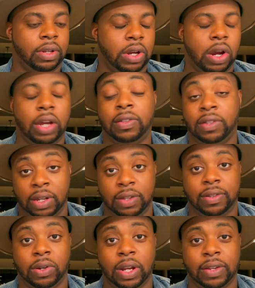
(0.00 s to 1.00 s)
All right,
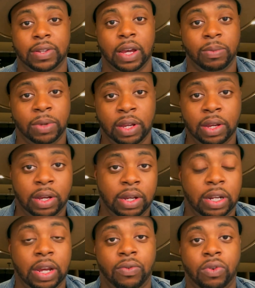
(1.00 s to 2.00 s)
until next time,
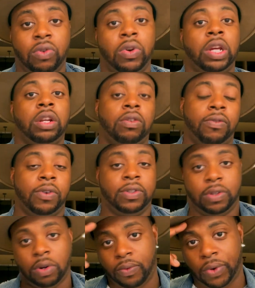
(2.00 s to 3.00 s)
David Darang, No
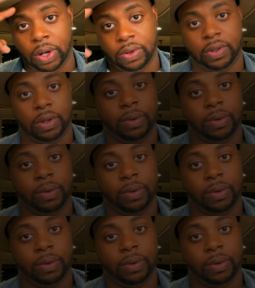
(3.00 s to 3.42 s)
Frontier Over, and I'll see